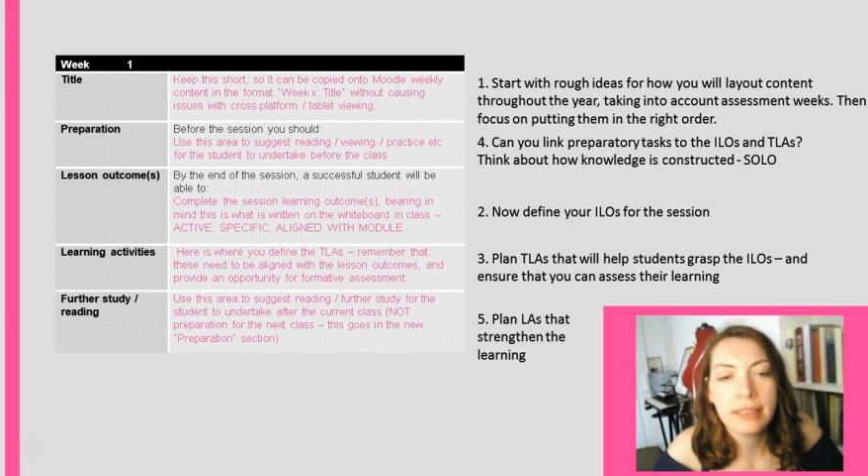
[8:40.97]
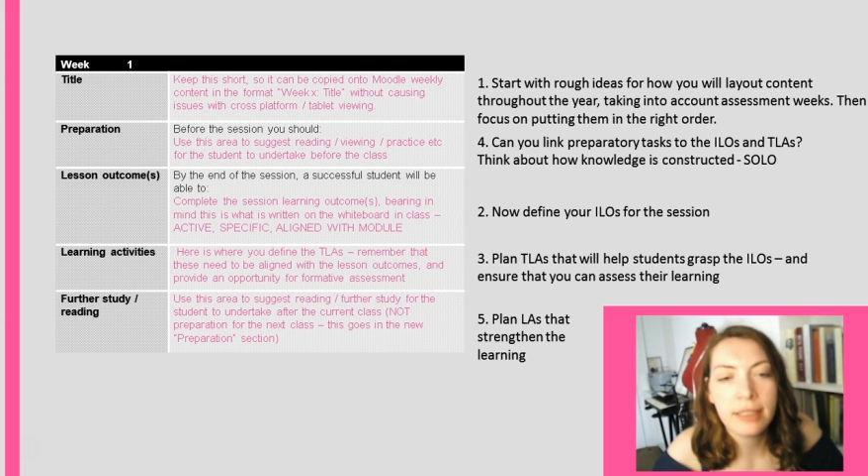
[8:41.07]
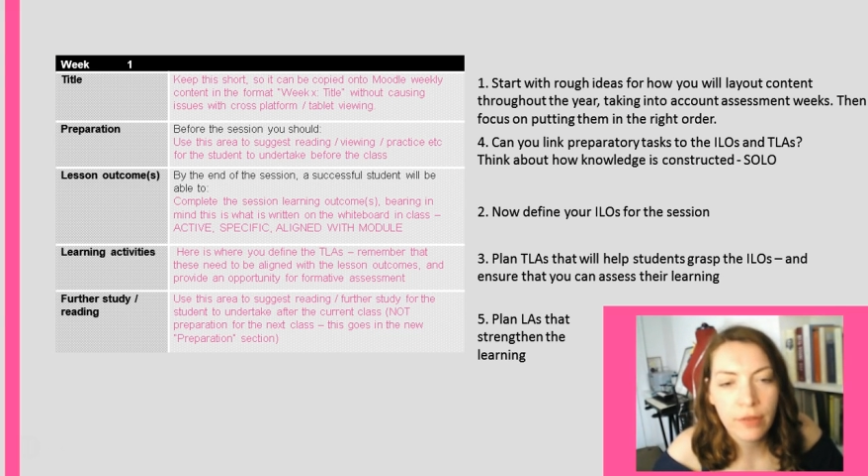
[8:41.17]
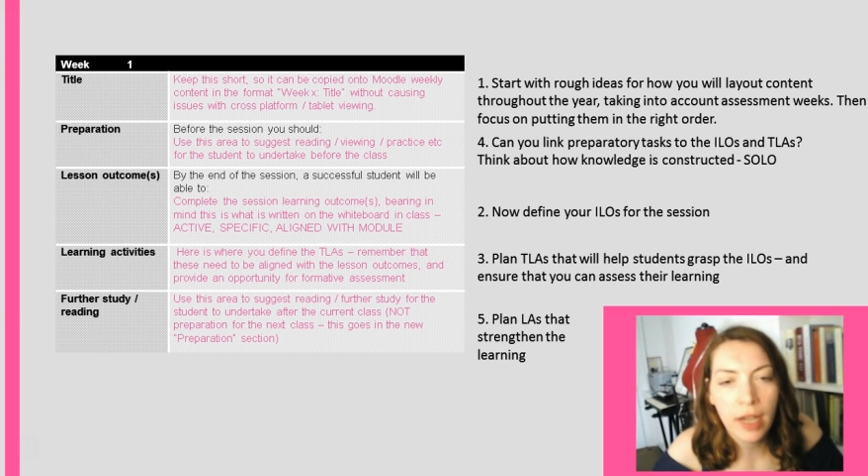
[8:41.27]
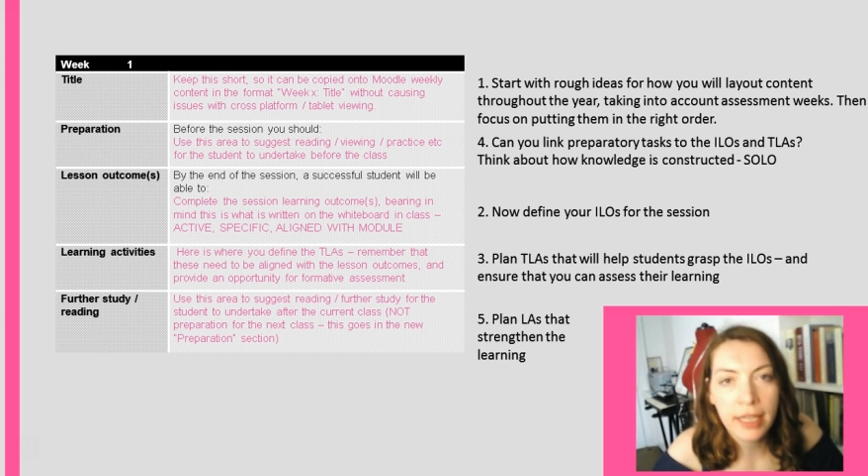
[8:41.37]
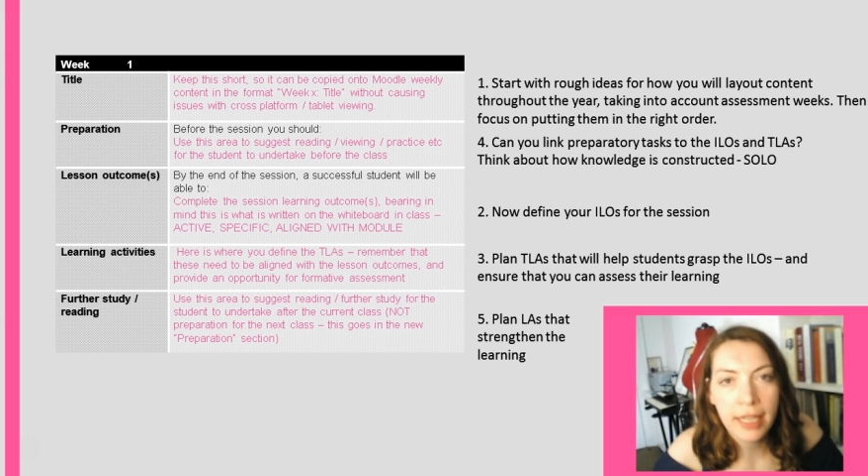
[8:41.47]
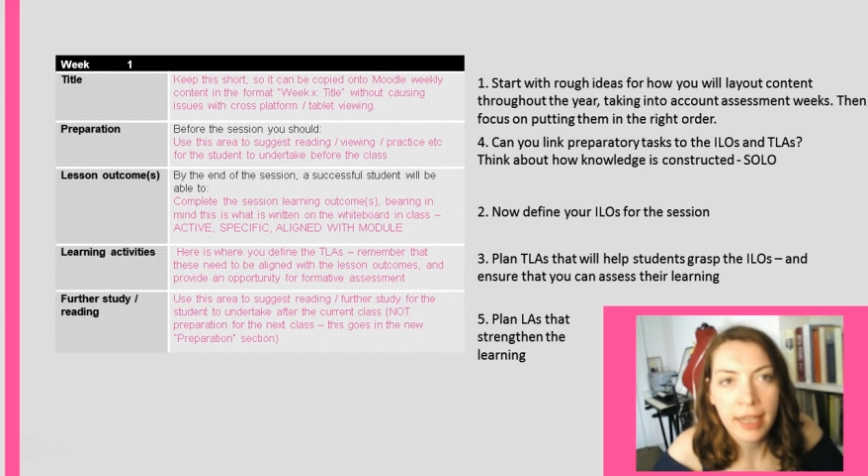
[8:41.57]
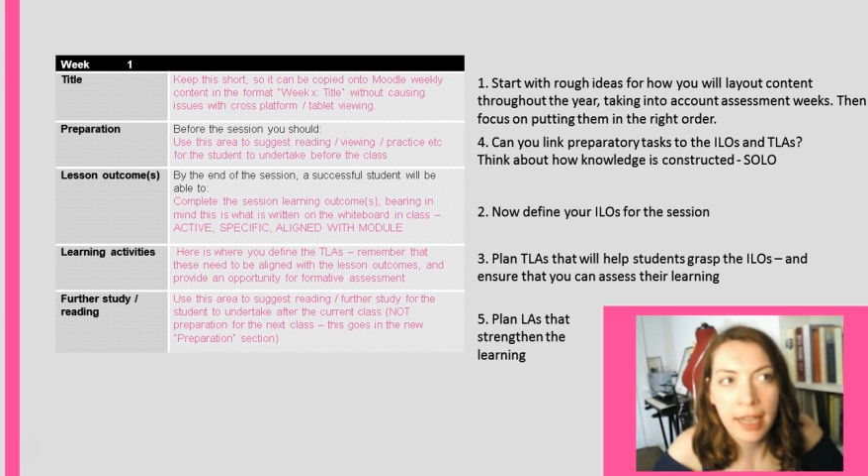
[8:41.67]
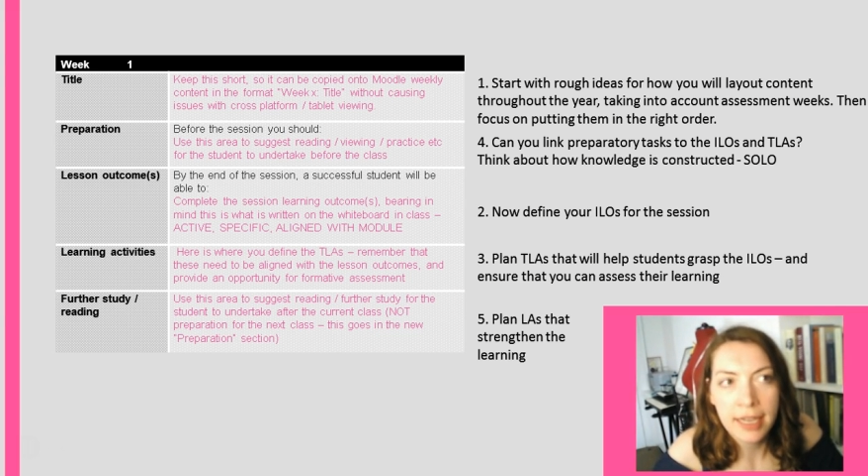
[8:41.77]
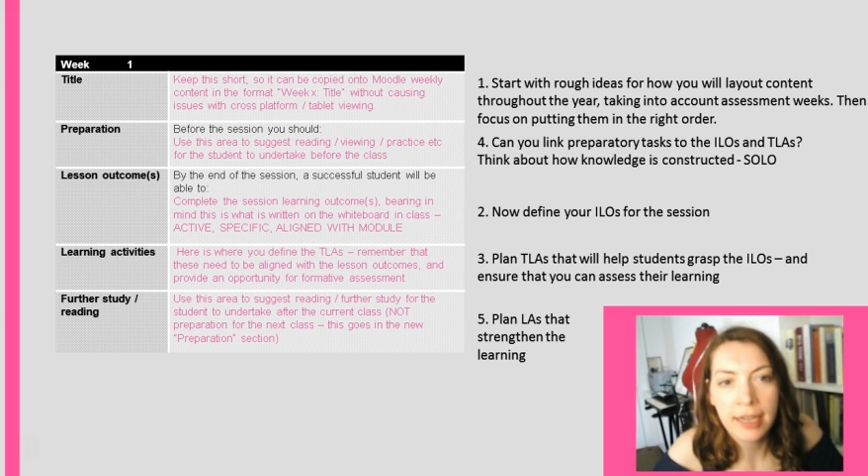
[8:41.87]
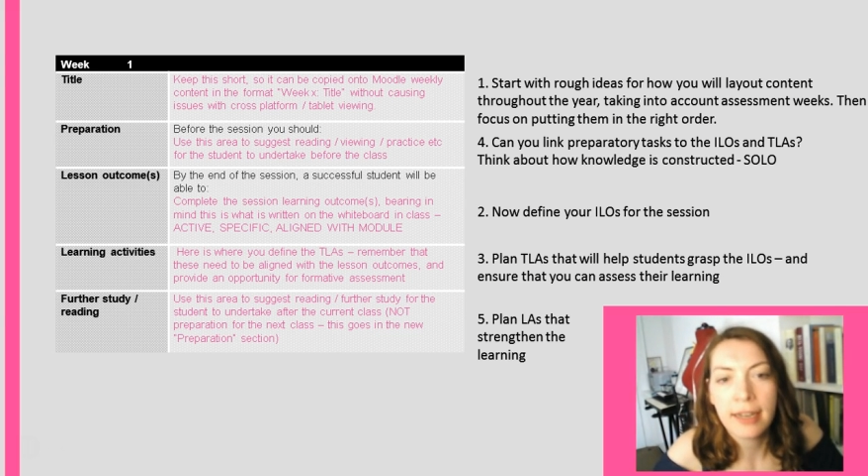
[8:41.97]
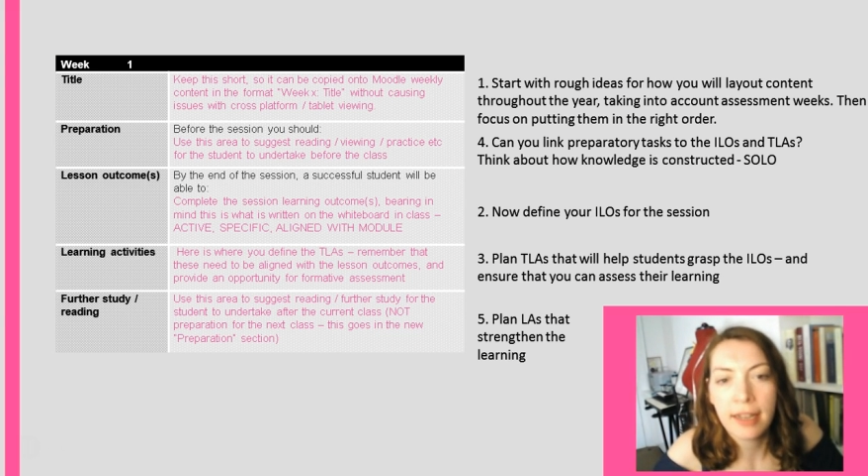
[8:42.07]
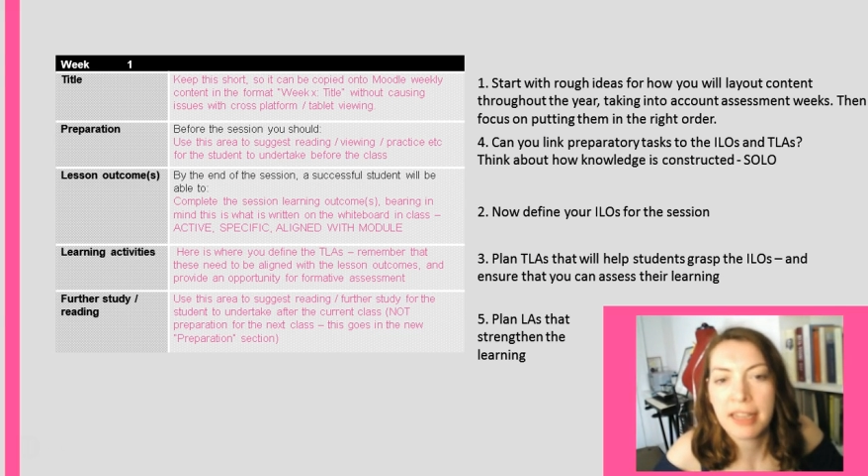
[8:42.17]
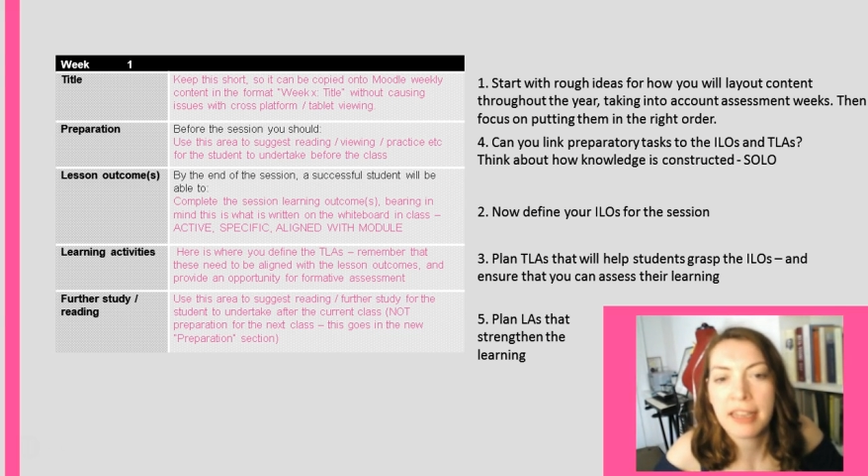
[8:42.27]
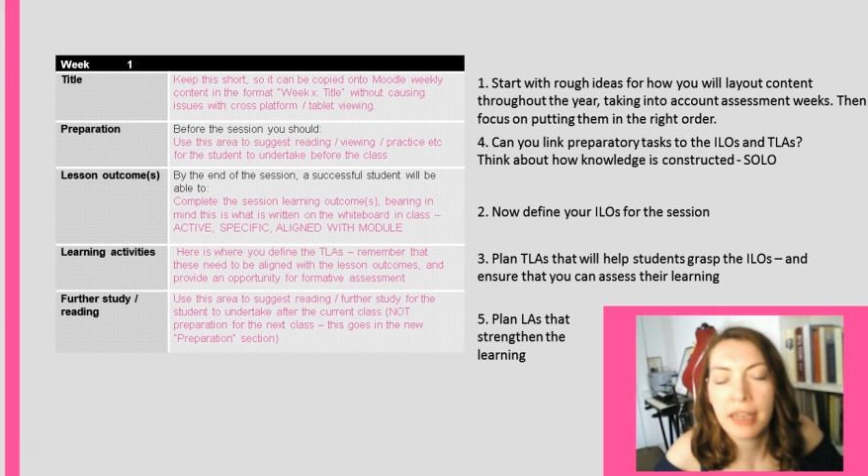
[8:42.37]
Defining intended
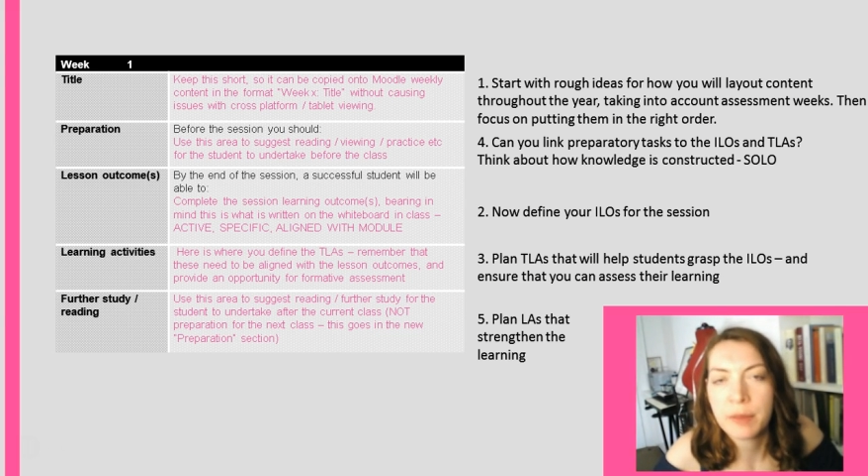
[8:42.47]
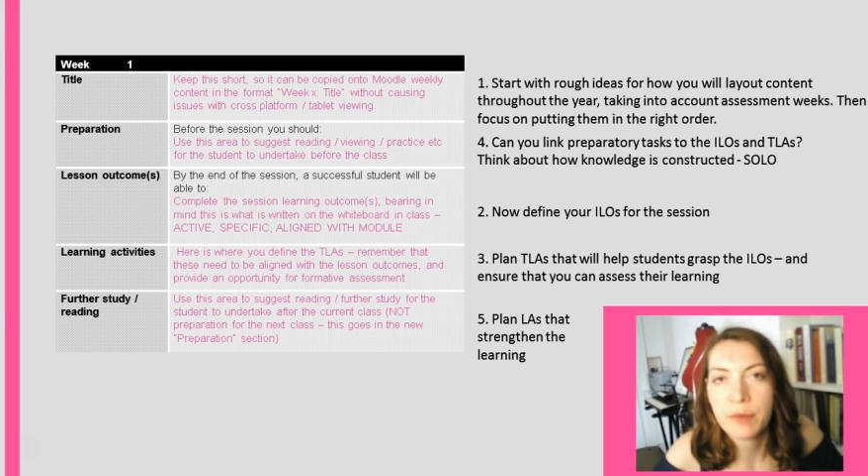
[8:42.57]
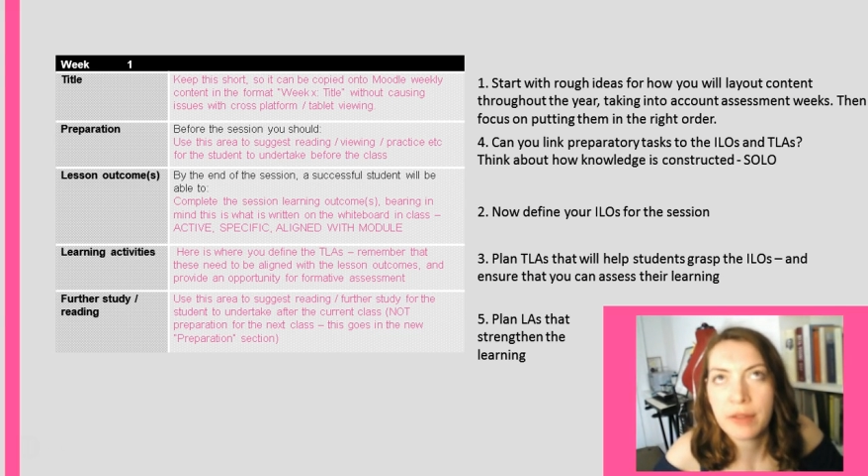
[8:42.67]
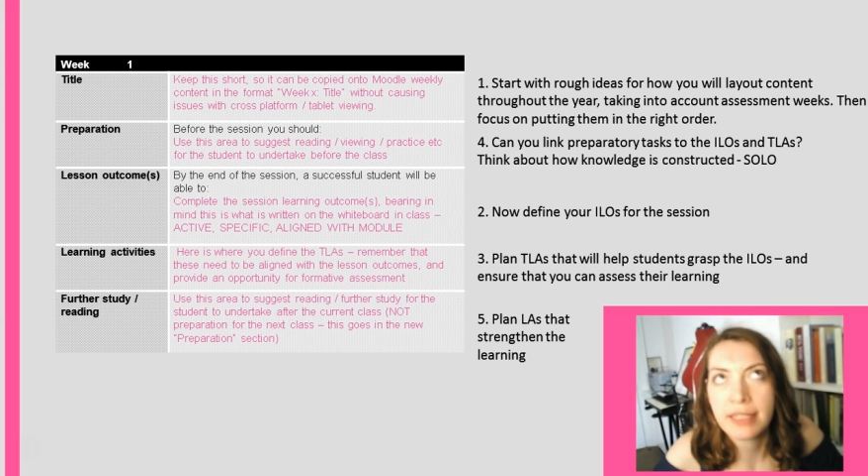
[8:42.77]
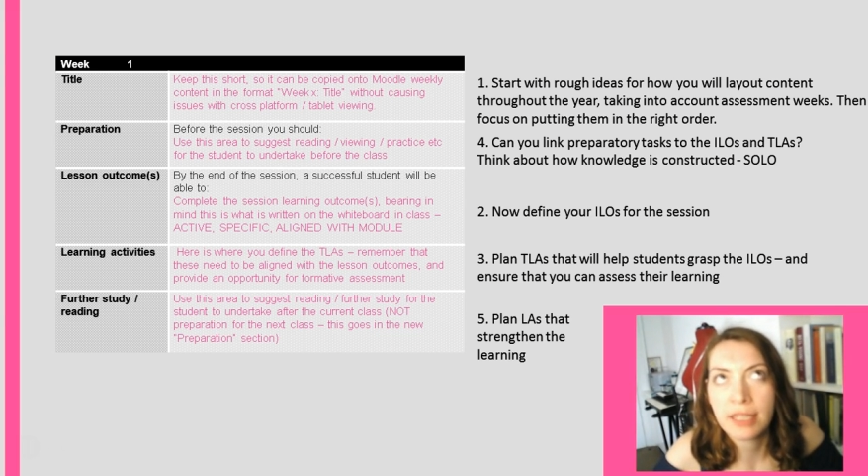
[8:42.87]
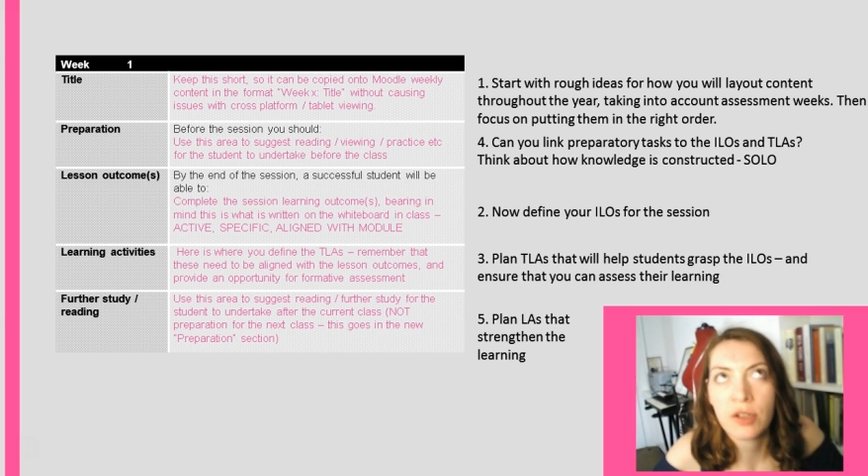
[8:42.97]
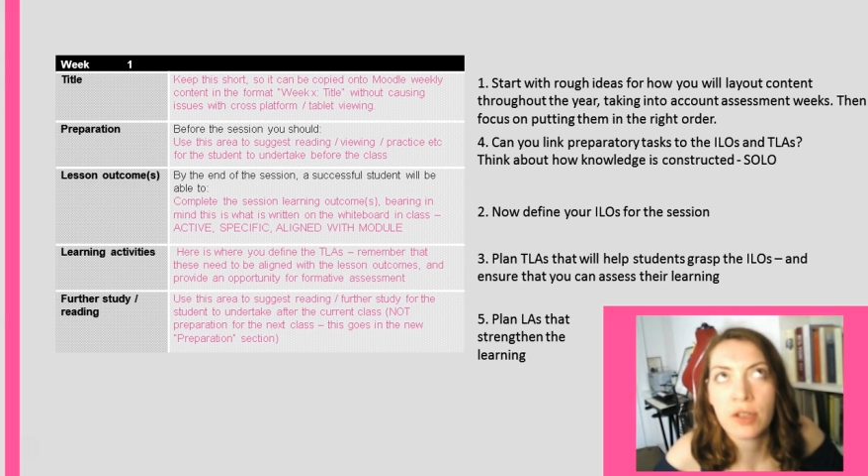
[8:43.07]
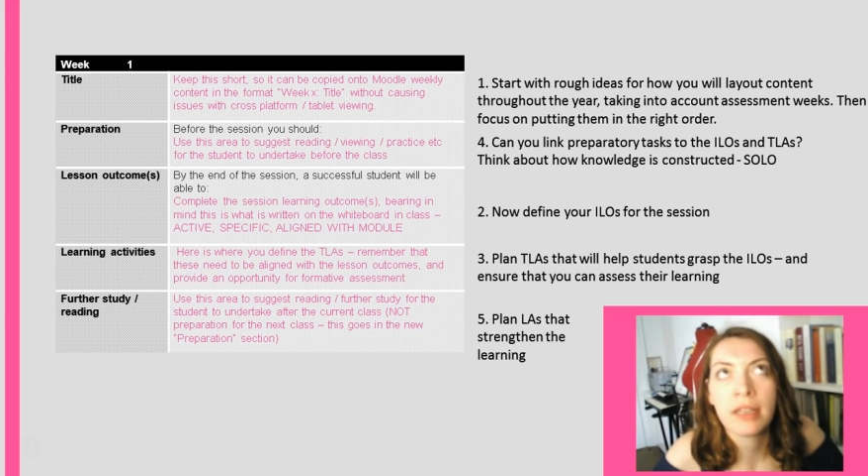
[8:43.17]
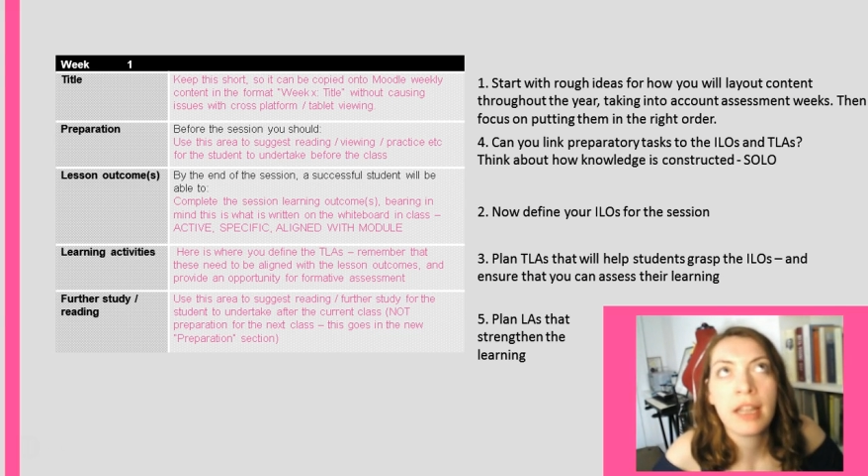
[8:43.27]
learning outcomes for the session.